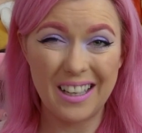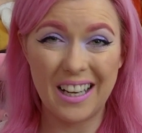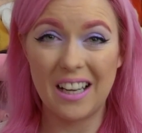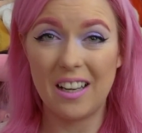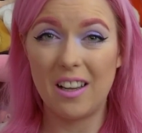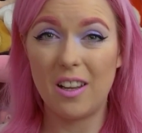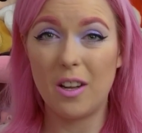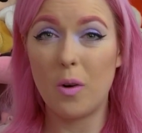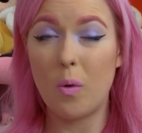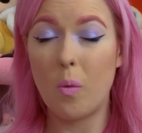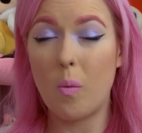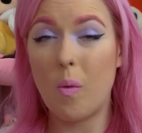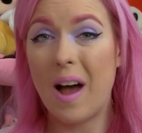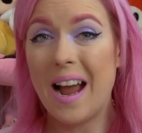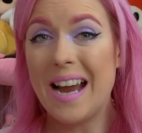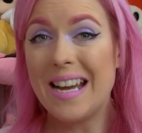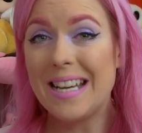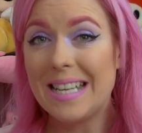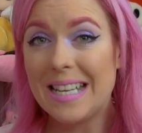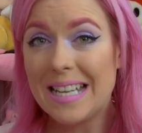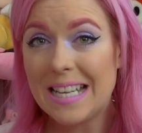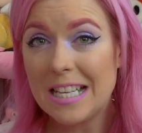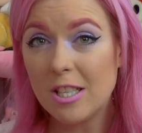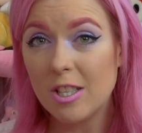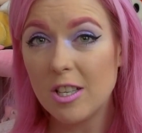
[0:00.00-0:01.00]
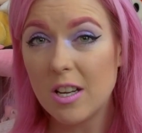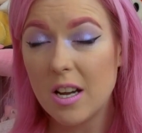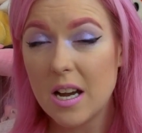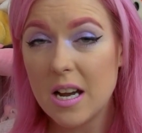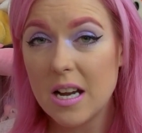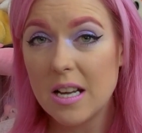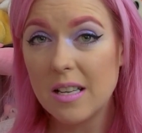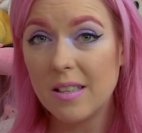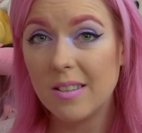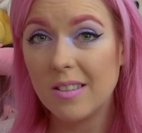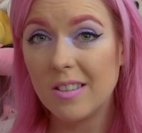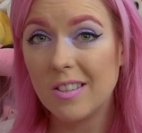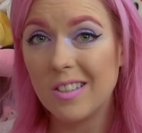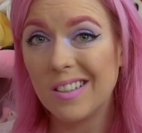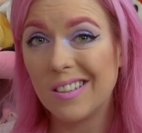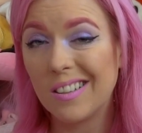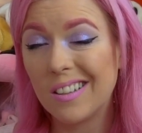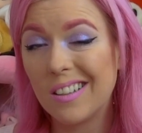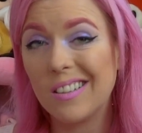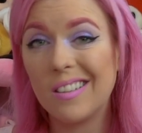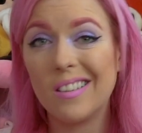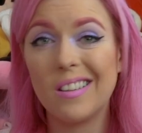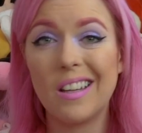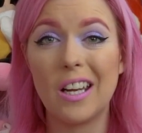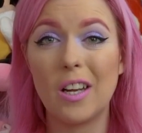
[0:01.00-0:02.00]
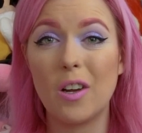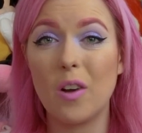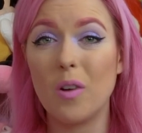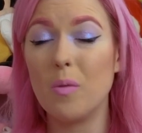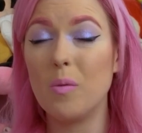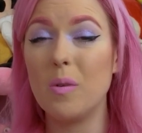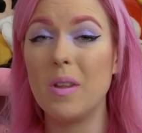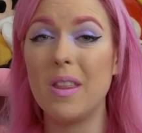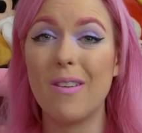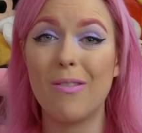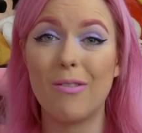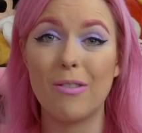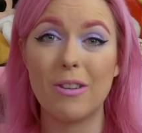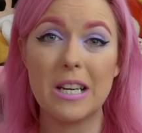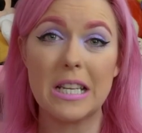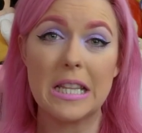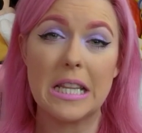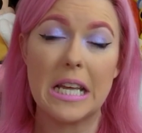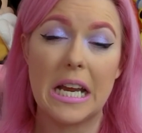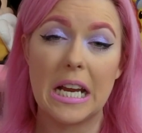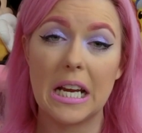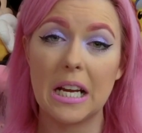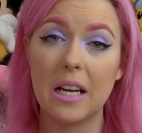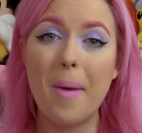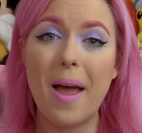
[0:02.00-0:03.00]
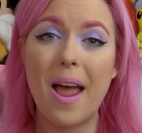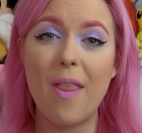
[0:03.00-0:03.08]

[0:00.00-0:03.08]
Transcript: I get a lot of white t-shirts just because they go with everything,